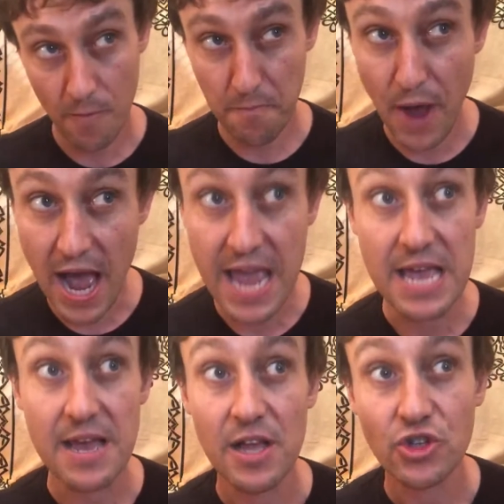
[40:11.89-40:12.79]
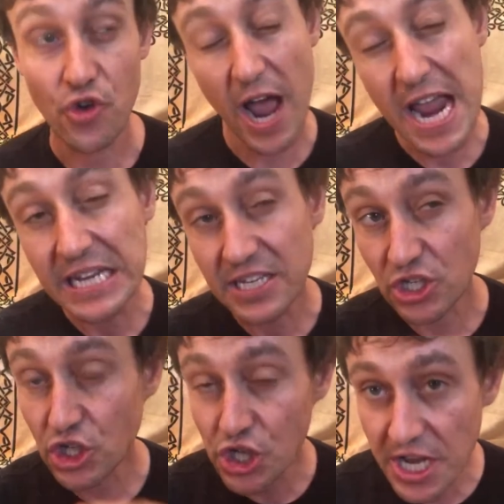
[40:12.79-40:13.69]
by trying to
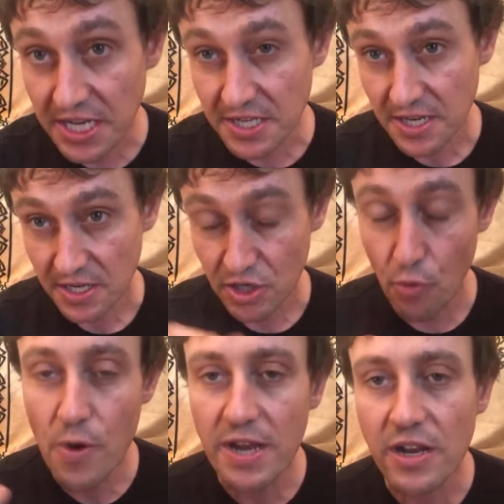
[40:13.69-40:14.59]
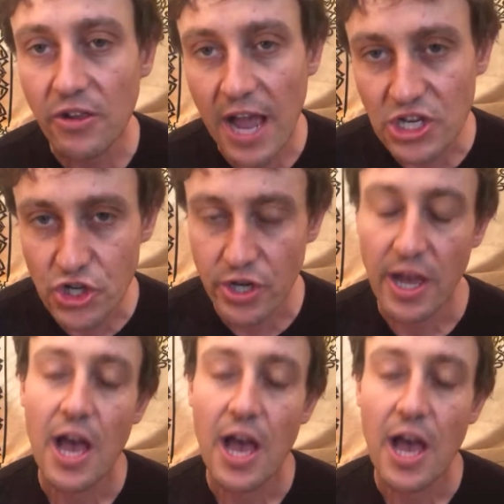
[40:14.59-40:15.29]
cheat to win an election,